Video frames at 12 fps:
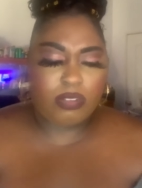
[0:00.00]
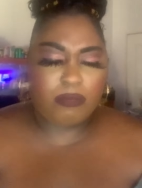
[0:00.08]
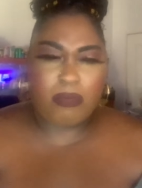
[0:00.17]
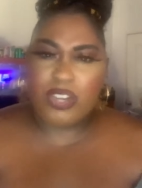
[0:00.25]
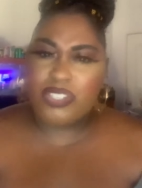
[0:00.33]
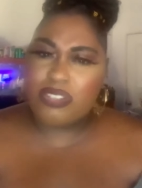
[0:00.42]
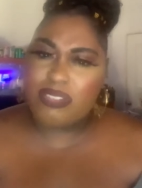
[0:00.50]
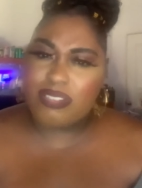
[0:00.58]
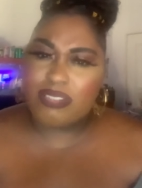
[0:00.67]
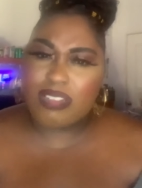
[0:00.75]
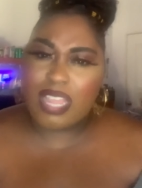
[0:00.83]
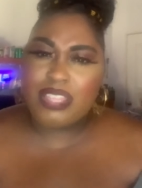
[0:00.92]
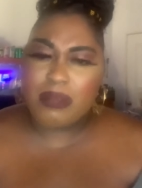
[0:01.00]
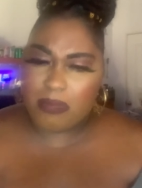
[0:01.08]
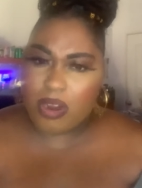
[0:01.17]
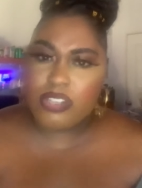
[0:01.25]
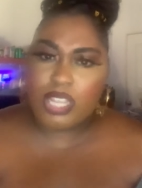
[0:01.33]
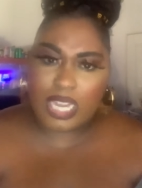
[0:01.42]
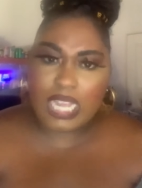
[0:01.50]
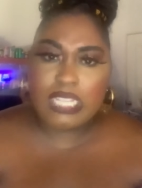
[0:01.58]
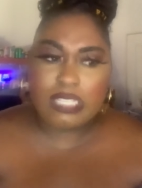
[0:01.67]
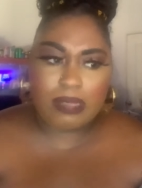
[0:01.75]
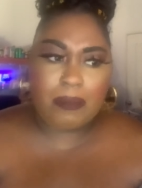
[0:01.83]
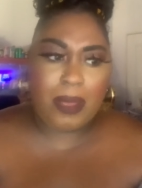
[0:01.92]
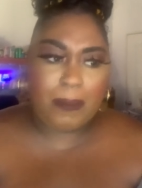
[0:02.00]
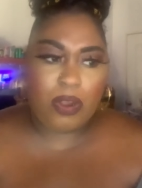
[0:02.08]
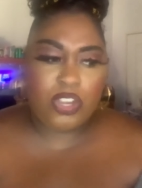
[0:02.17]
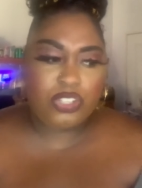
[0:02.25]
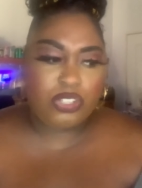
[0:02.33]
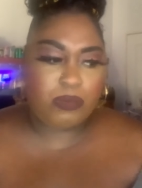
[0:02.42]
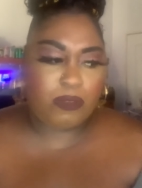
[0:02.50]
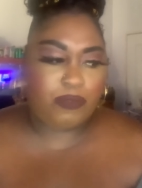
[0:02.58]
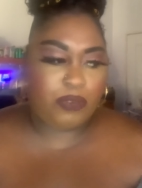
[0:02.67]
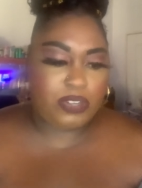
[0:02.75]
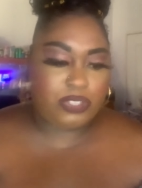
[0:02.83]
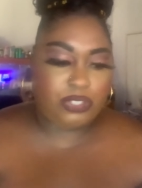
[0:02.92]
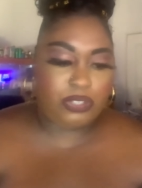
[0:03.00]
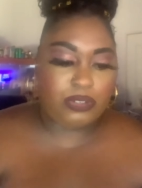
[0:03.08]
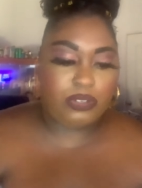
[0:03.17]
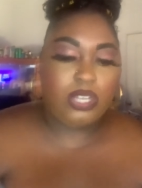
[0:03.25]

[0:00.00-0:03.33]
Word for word: Marshalls? I think Mar I got some at Marshalls before too.